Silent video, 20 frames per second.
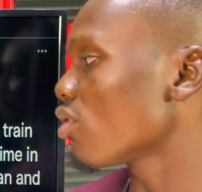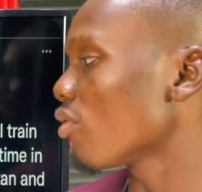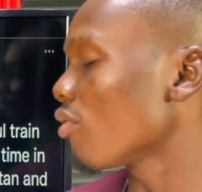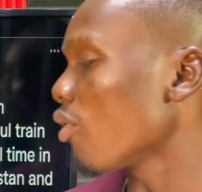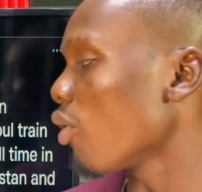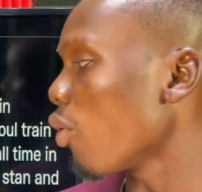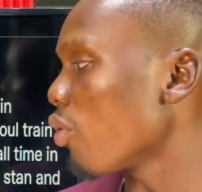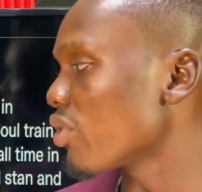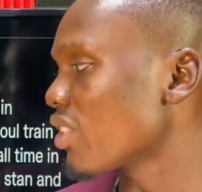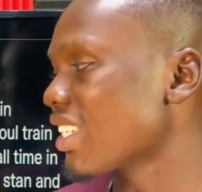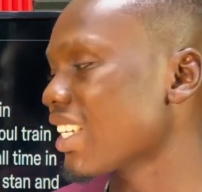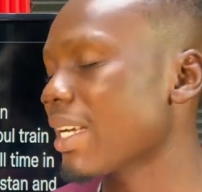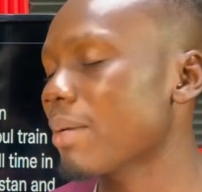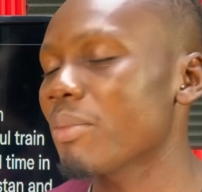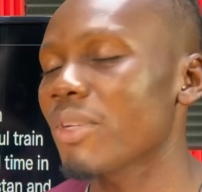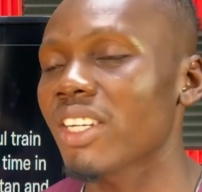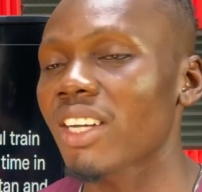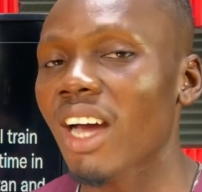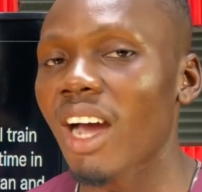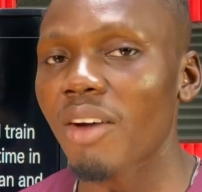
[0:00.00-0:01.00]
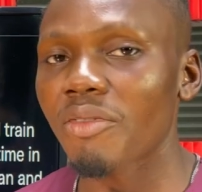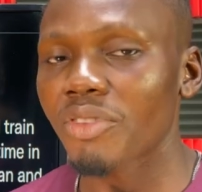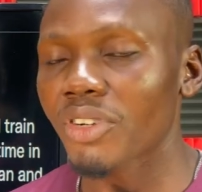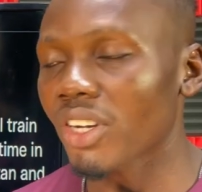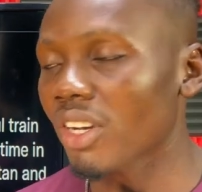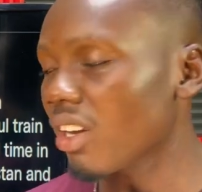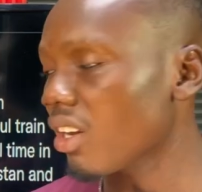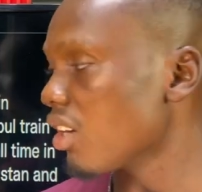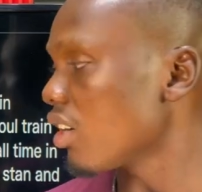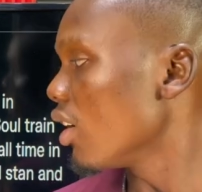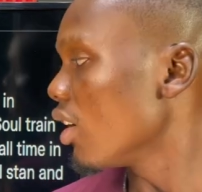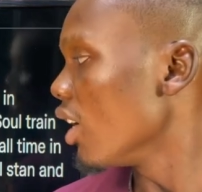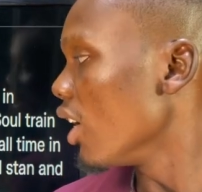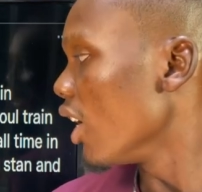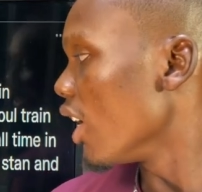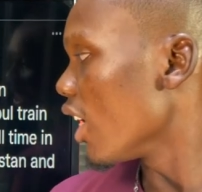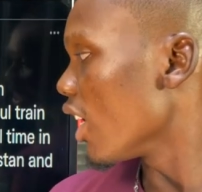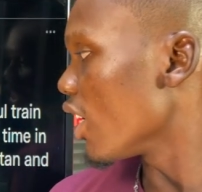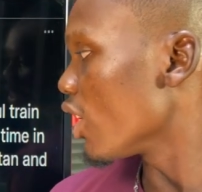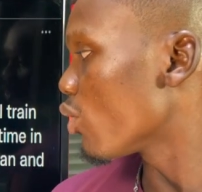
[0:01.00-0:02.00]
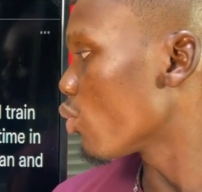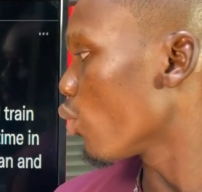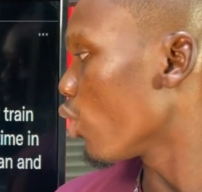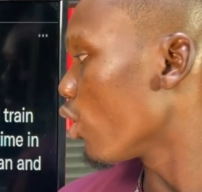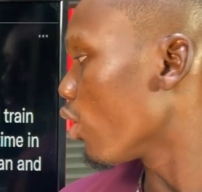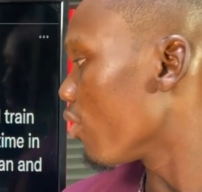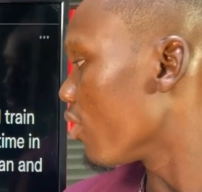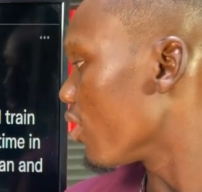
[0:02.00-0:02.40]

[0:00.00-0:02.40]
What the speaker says: of all time in Africa. He's one of